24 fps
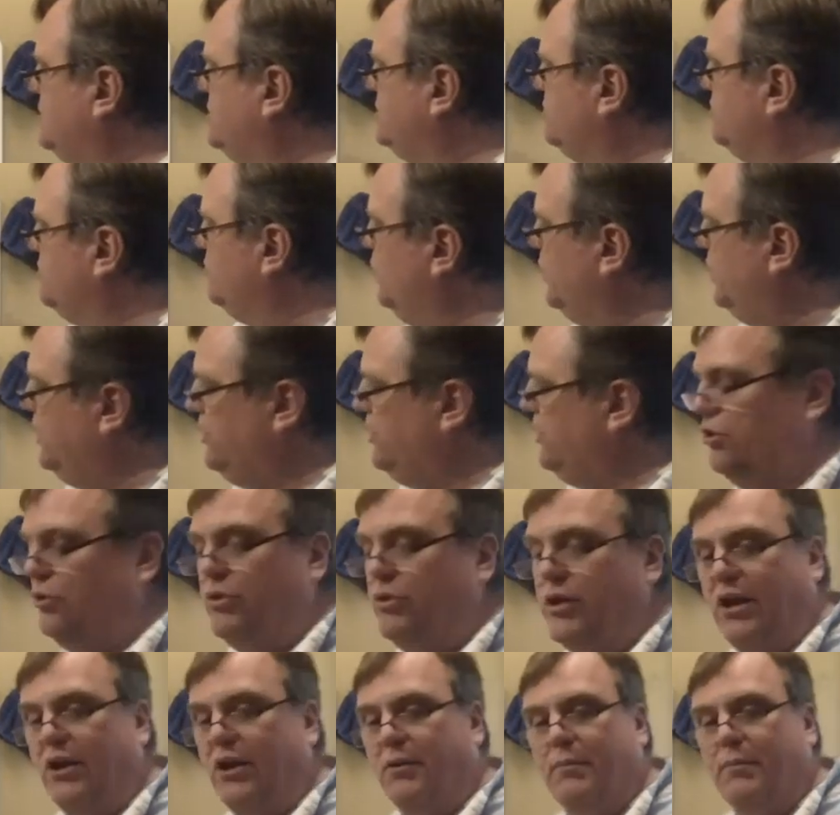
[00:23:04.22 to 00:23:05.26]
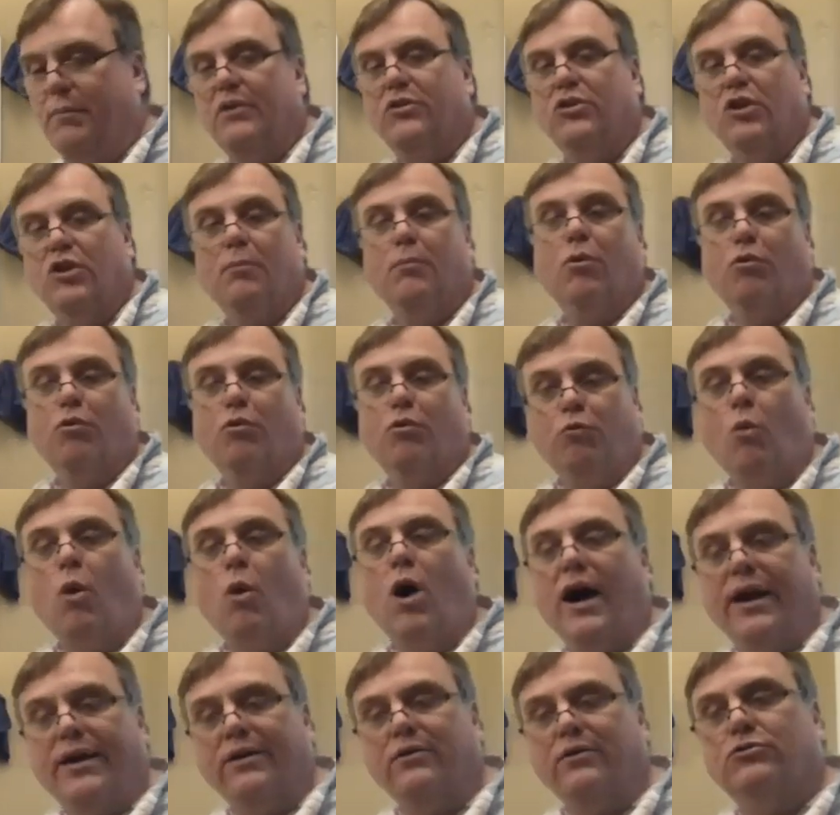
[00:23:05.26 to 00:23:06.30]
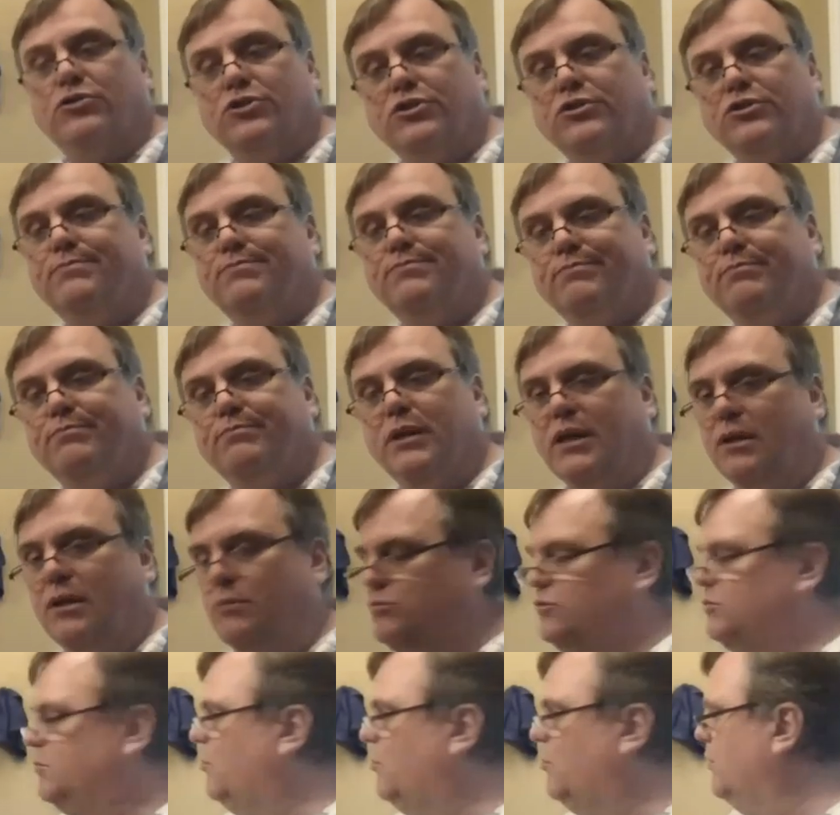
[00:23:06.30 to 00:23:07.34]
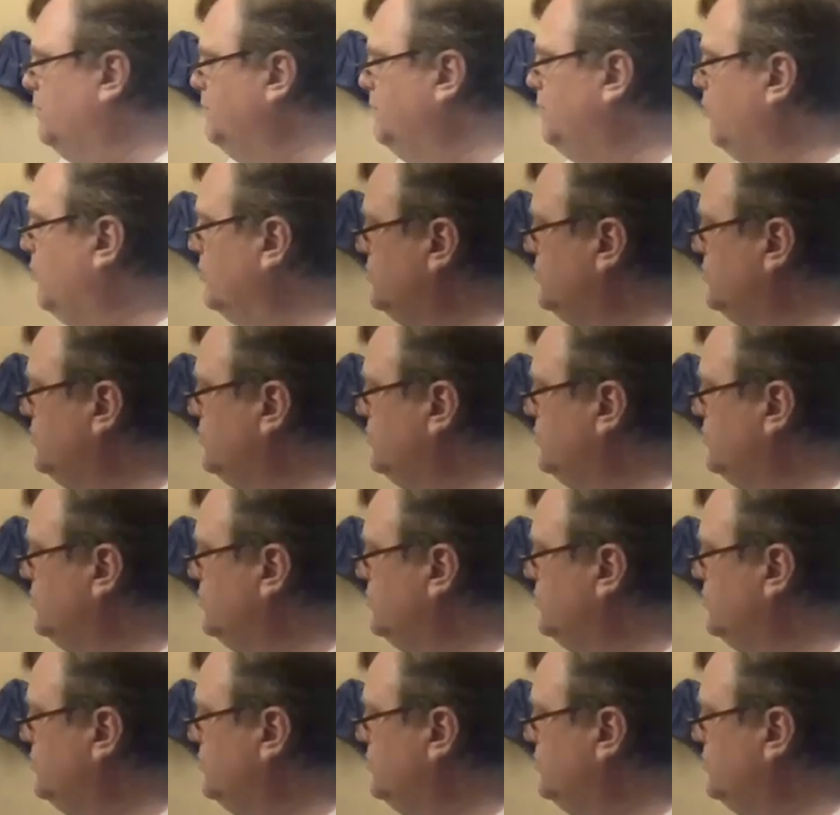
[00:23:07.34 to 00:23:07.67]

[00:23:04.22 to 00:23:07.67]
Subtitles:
we do care about number of wires becomes more important.